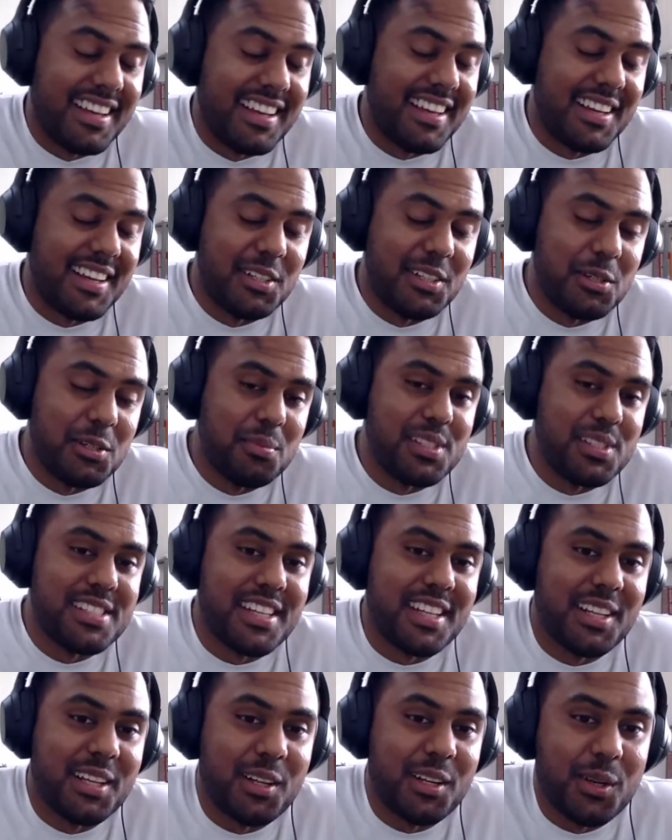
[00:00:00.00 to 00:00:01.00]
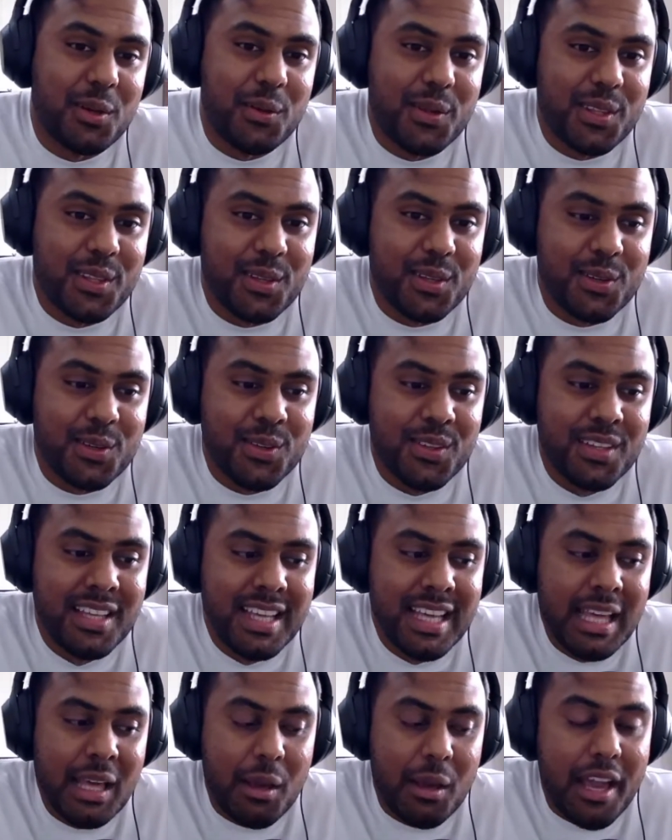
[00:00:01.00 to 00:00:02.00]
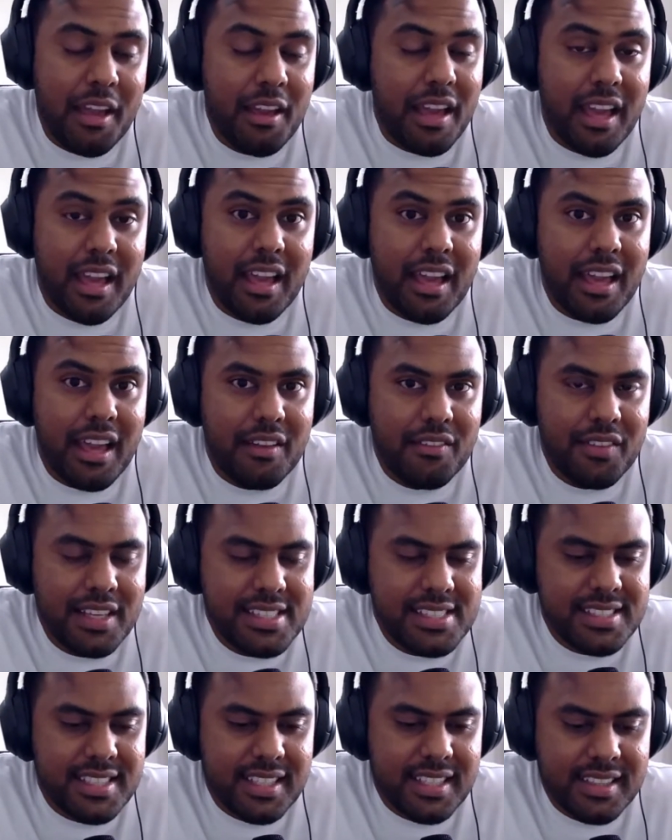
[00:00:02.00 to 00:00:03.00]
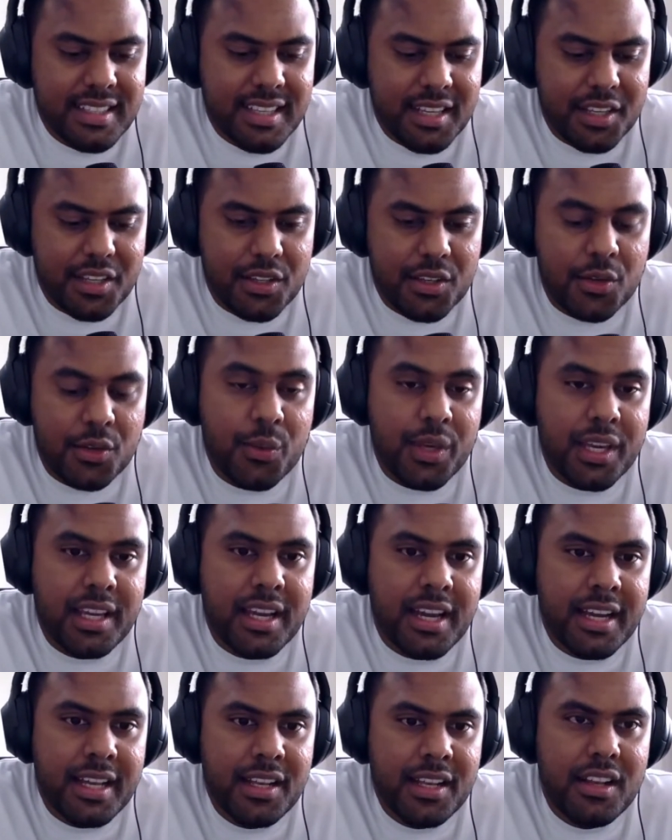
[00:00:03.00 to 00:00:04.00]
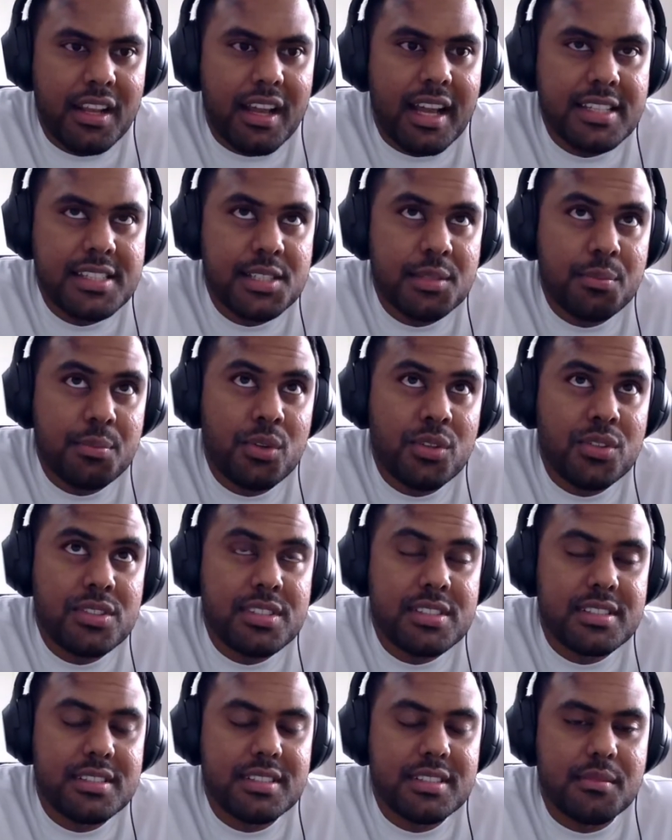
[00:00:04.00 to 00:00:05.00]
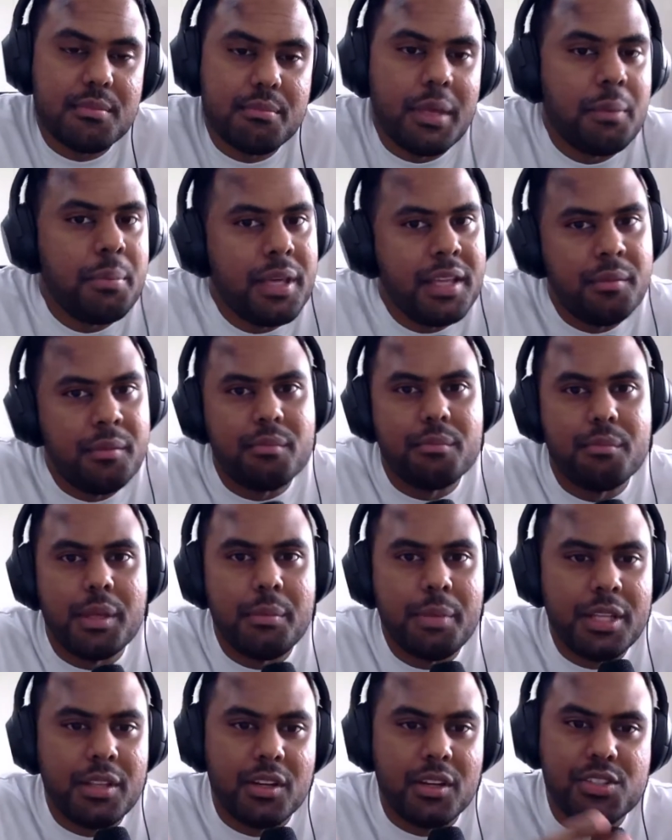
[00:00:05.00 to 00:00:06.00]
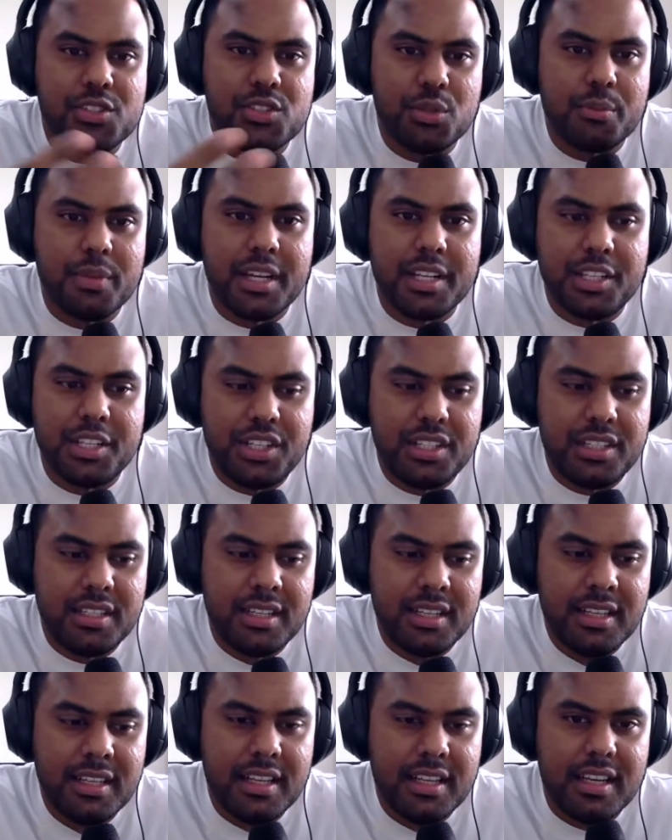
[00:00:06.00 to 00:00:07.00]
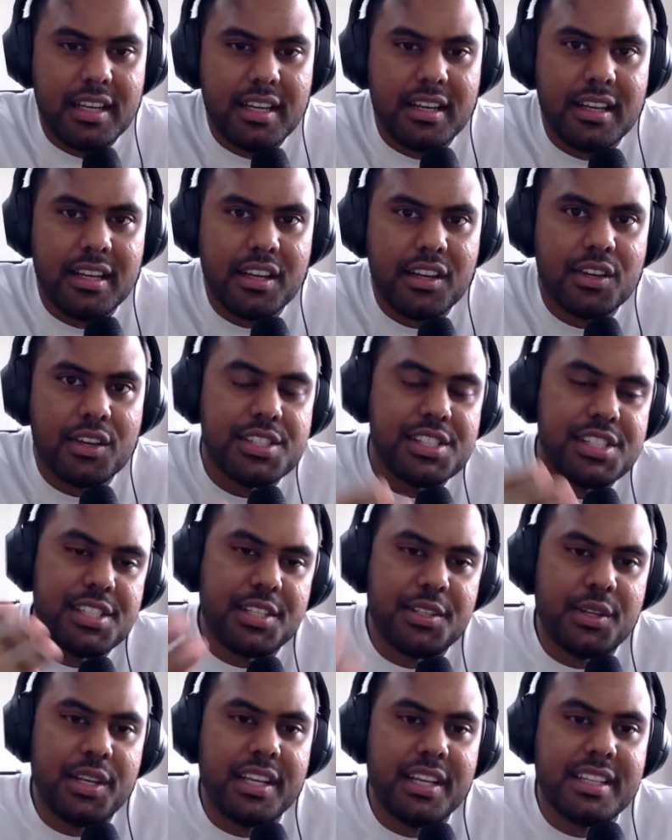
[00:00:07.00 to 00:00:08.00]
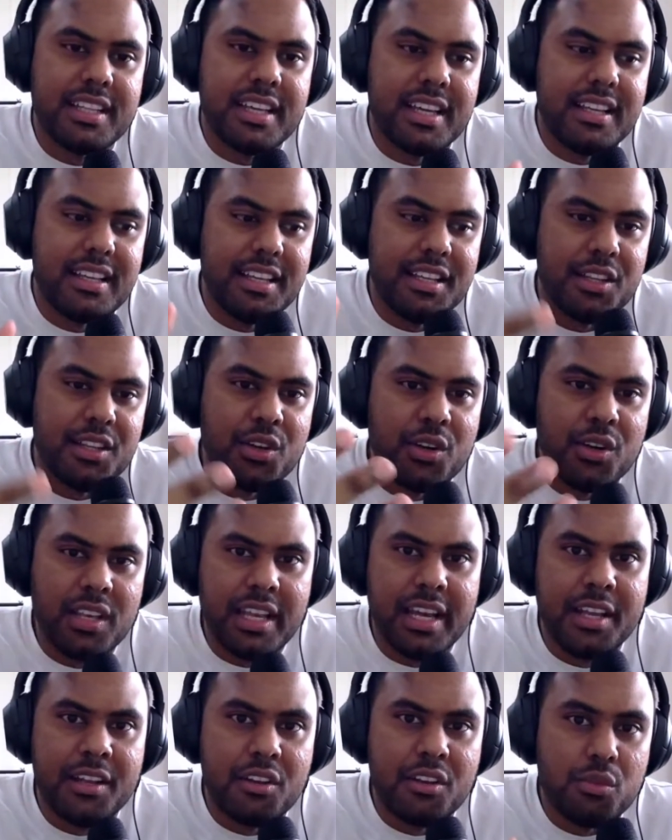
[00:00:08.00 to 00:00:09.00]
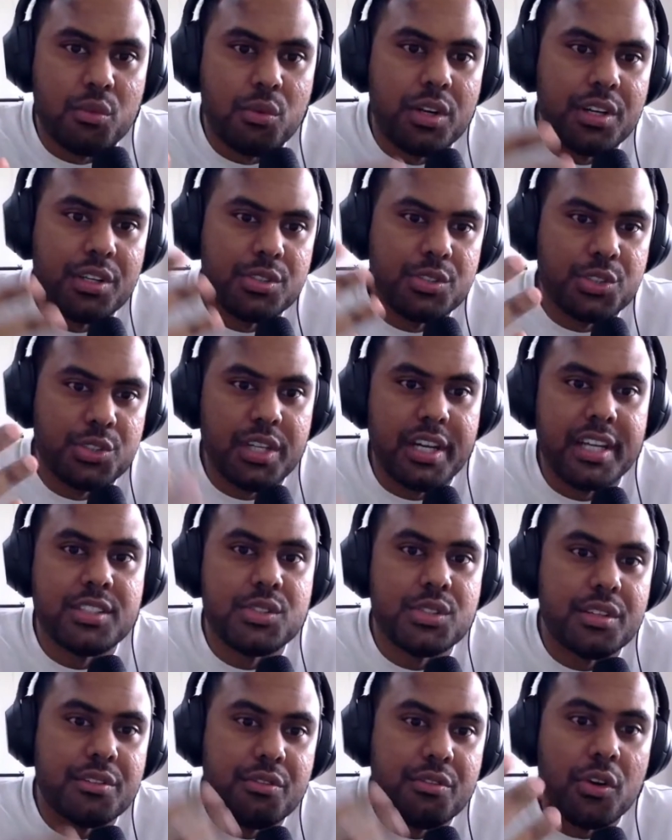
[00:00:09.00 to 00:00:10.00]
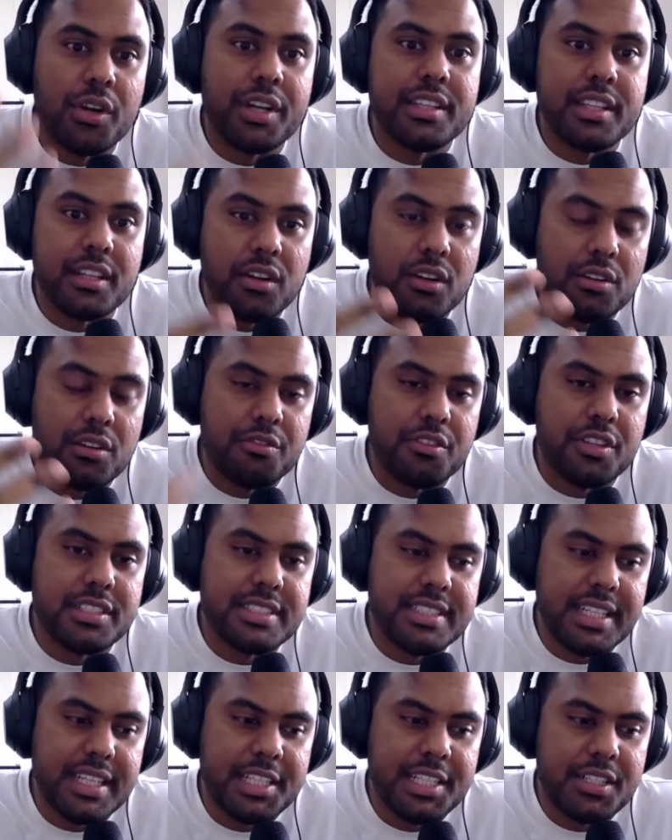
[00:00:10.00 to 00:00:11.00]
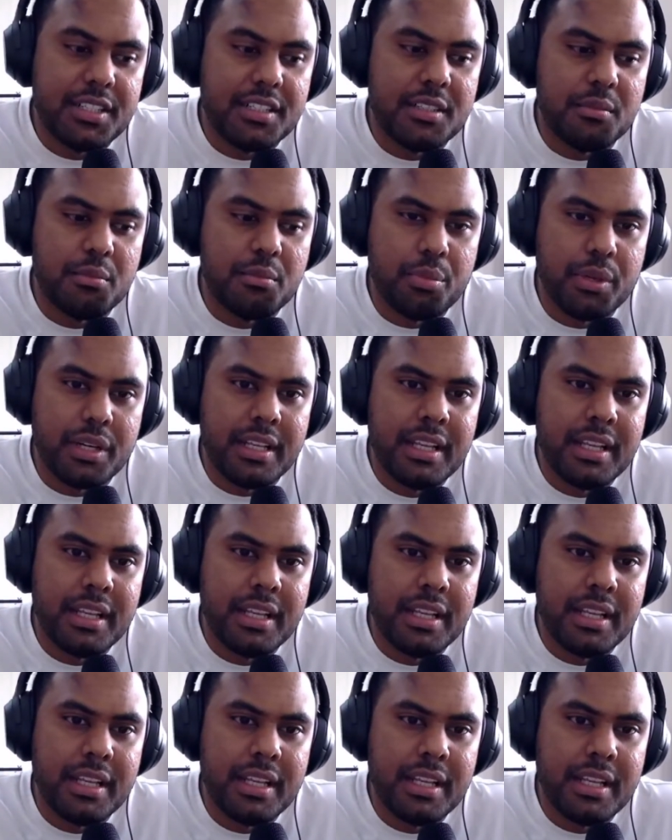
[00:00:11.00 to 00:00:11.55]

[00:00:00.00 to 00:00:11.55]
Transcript: 100% agree with you. Having said that, we can't, I suppose, maybe not so much, considering that in your line of work, you try to avoid the confrontation. But,